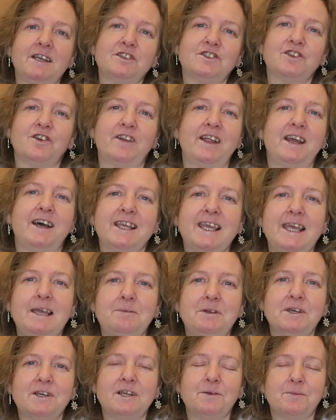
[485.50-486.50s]
Sorry, I
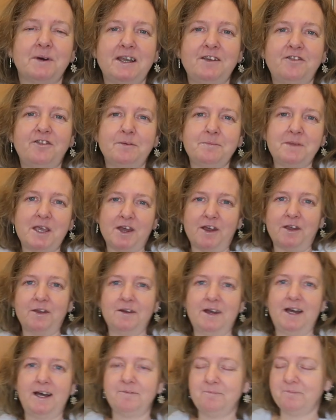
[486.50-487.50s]
keep looking away from
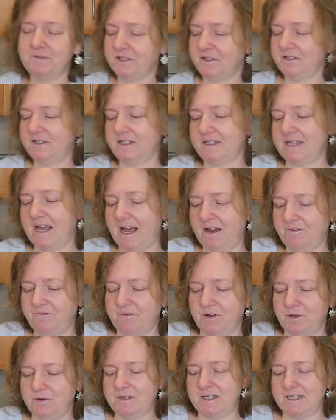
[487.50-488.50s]
you. How
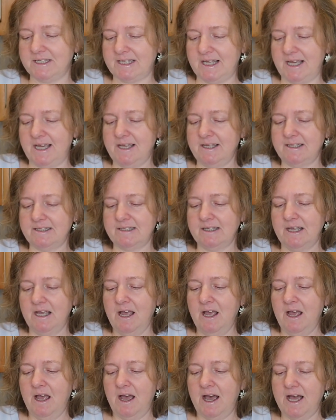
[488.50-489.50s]
rude is this?
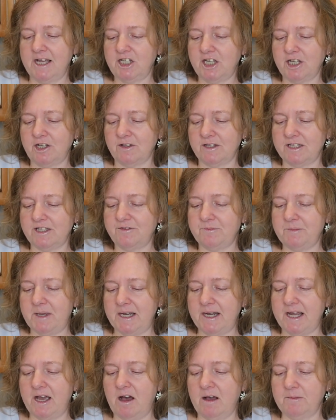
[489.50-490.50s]
I actually got this for
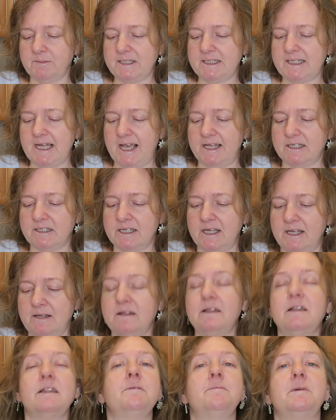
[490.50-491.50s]
me. Now, upstairs,
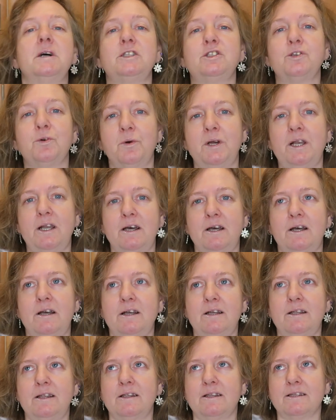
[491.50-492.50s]
in my toilet,
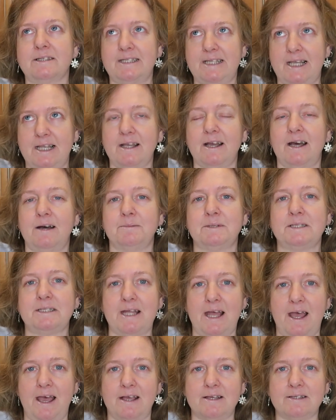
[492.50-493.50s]
the sink
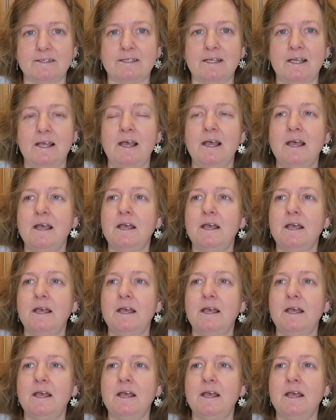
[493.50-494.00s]
upstairs,